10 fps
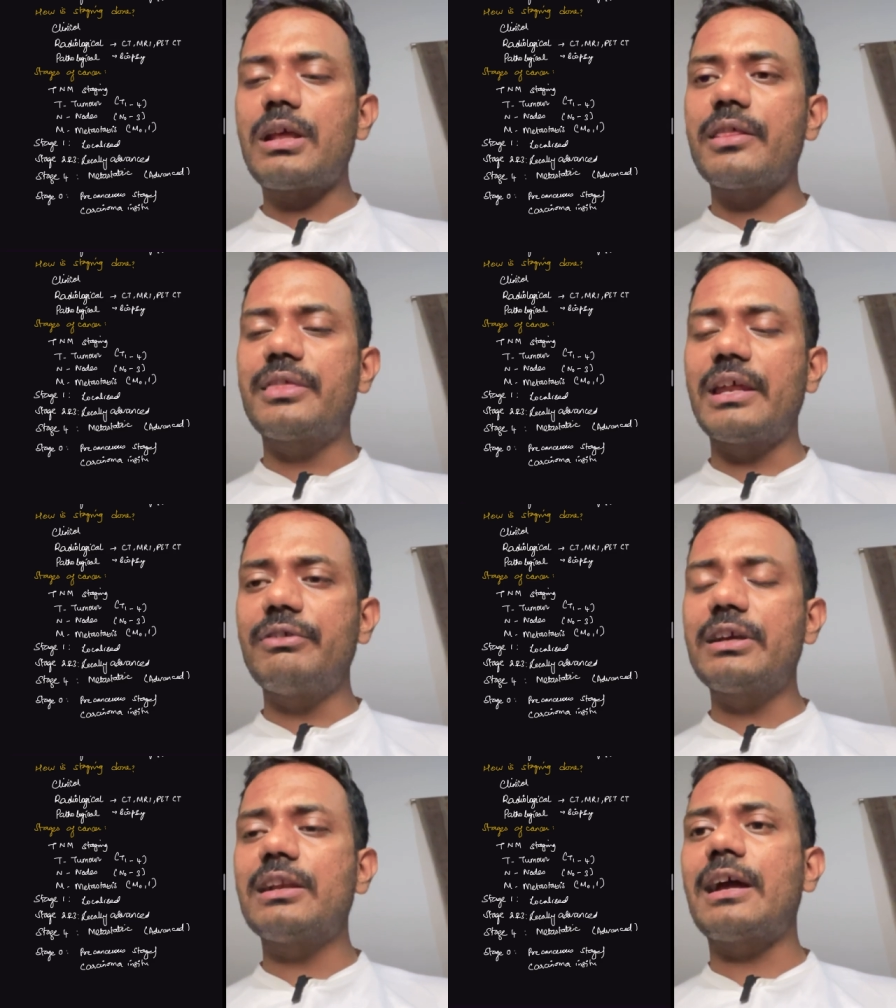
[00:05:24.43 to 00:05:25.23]

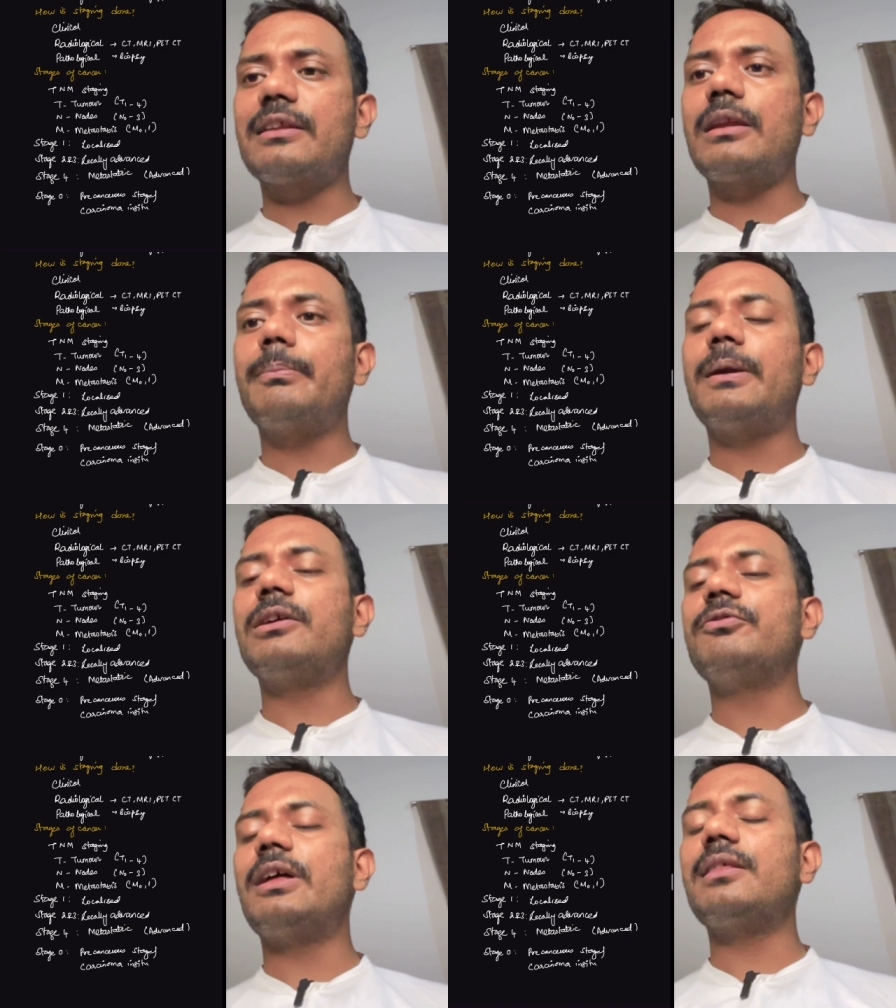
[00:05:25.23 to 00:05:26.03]
cervical cancer, but
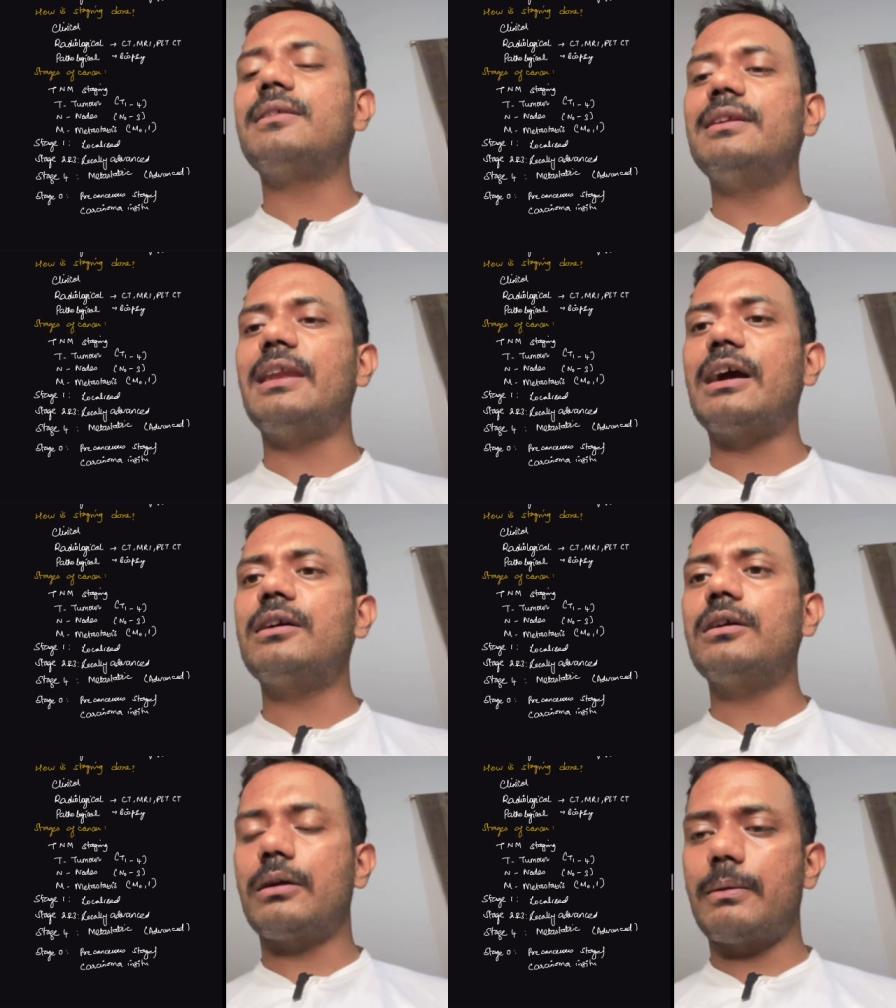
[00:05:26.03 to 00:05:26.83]
if there is lung
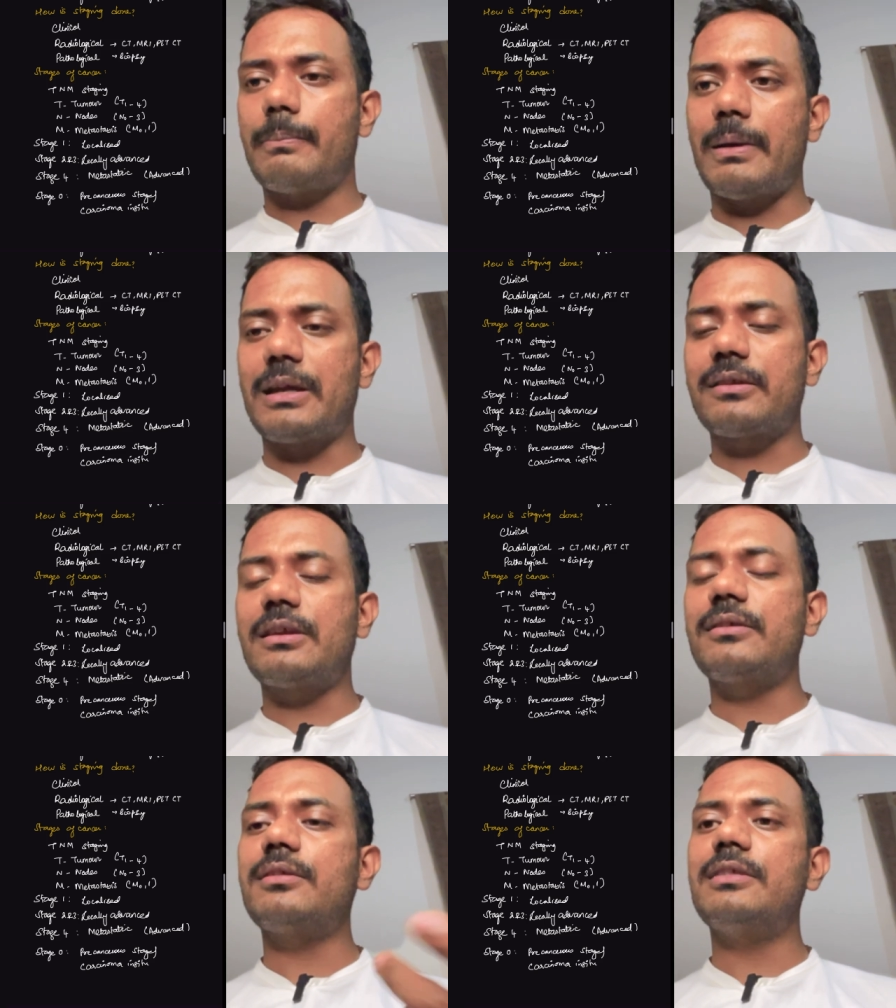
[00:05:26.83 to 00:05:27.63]

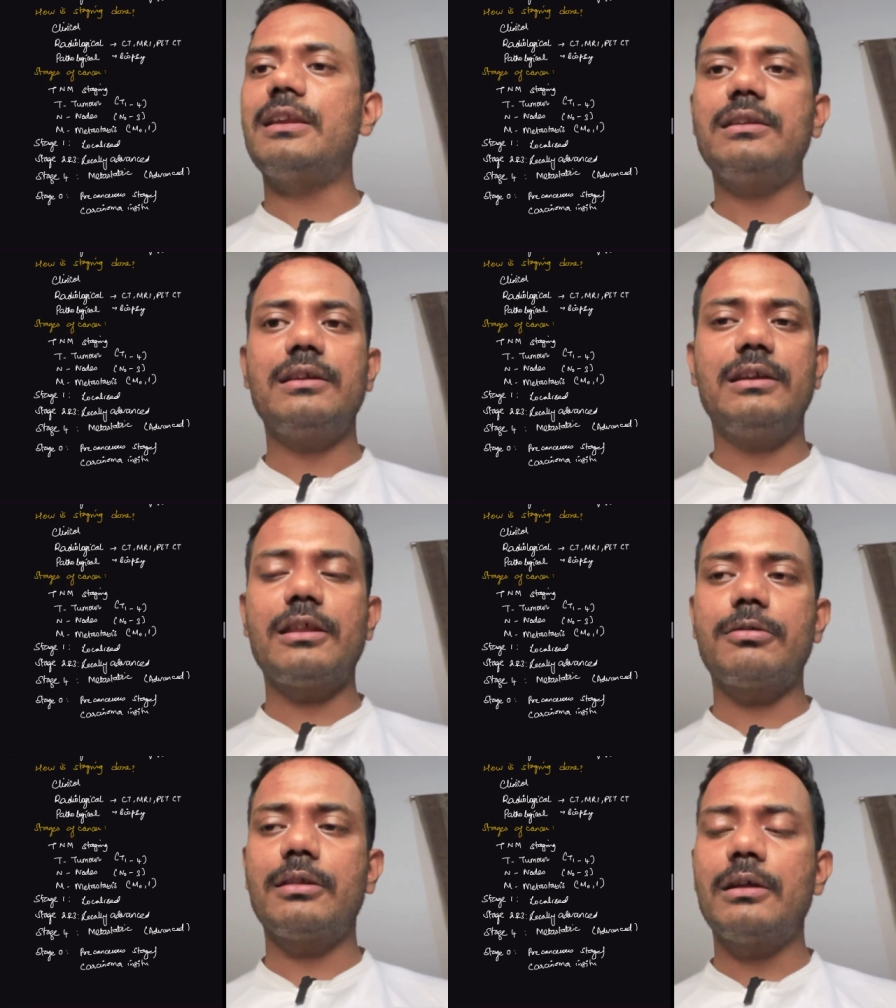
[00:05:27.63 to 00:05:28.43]
metastasis, then it is
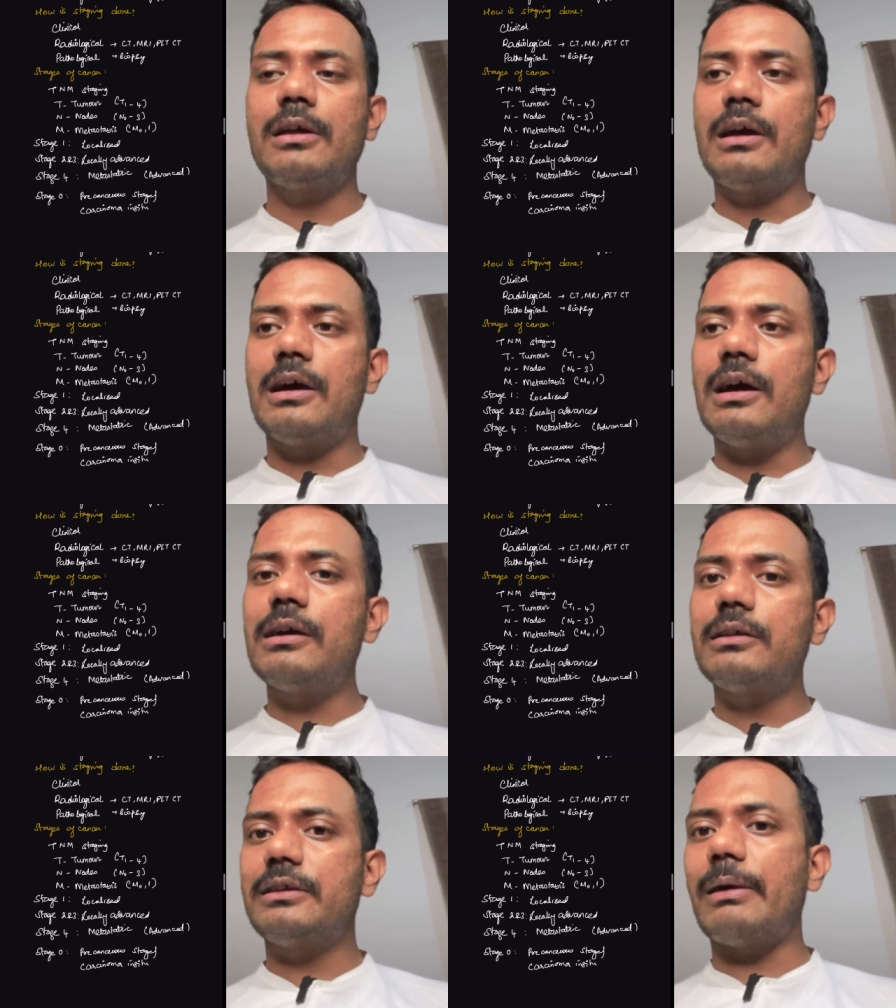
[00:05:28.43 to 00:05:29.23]

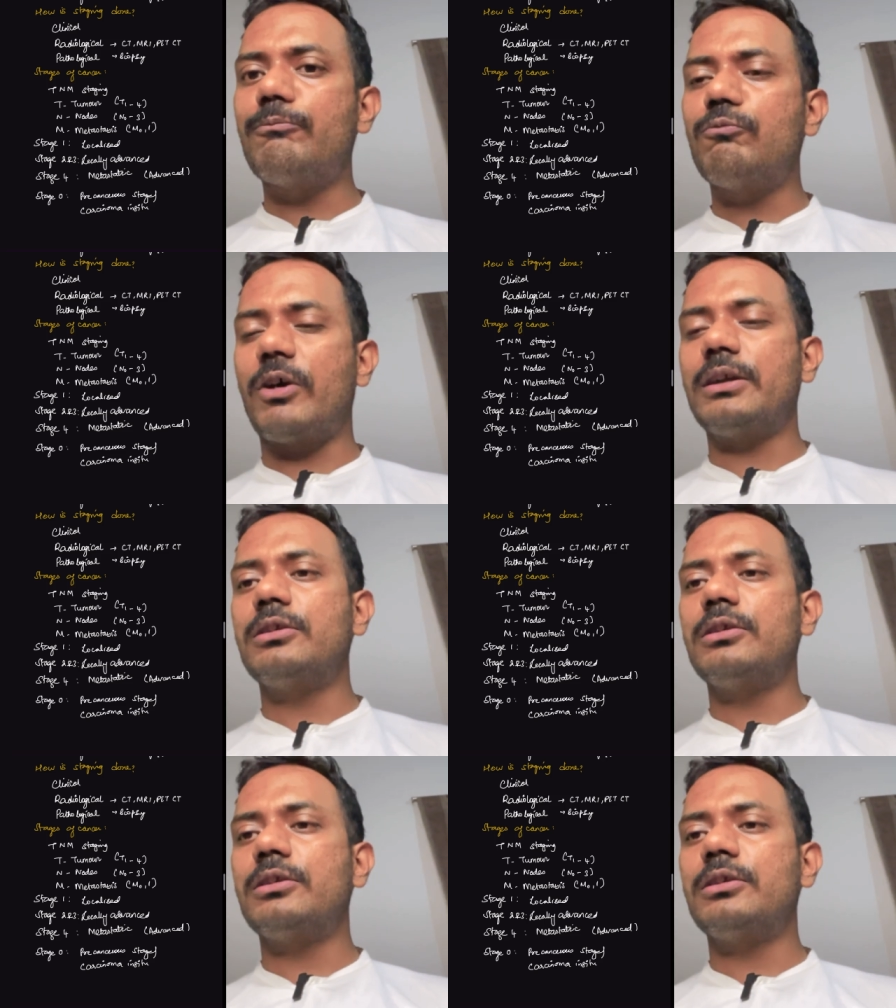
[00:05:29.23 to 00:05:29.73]
M1.